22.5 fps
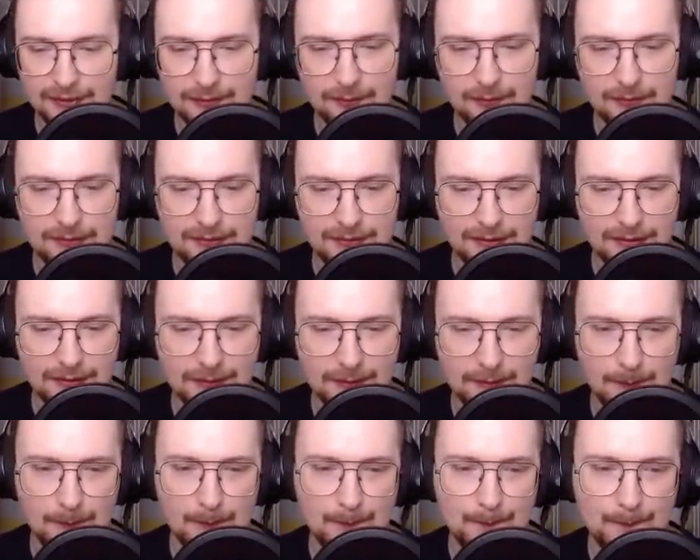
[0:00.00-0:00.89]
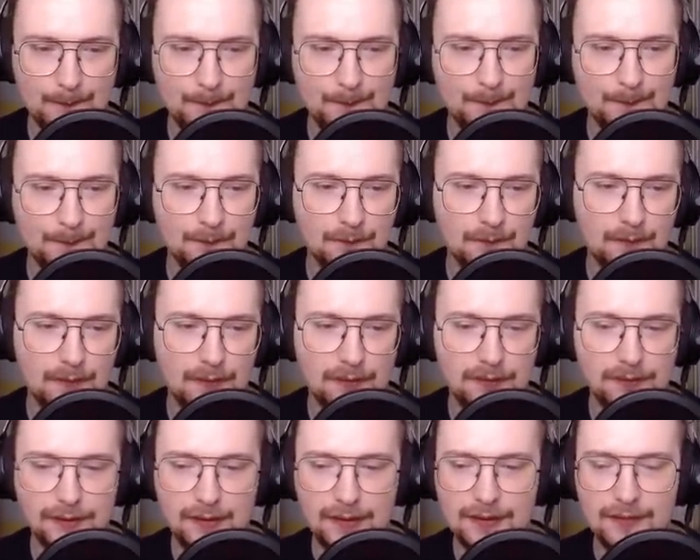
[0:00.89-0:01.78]
We'll see.
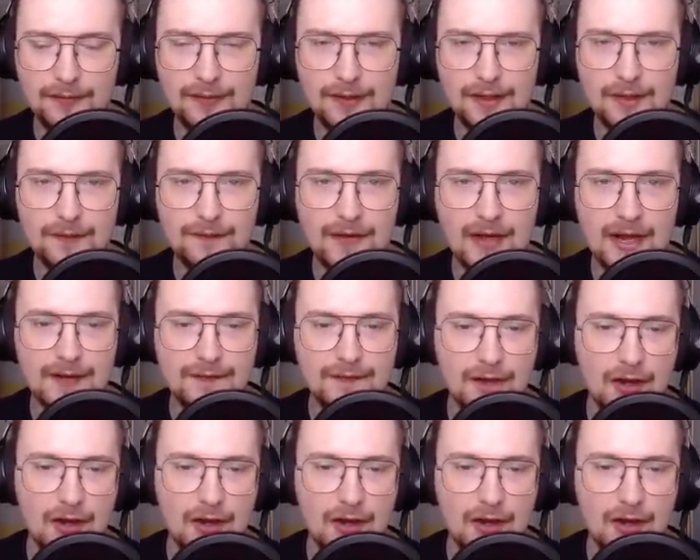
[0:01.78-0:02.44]
I don't think I've ever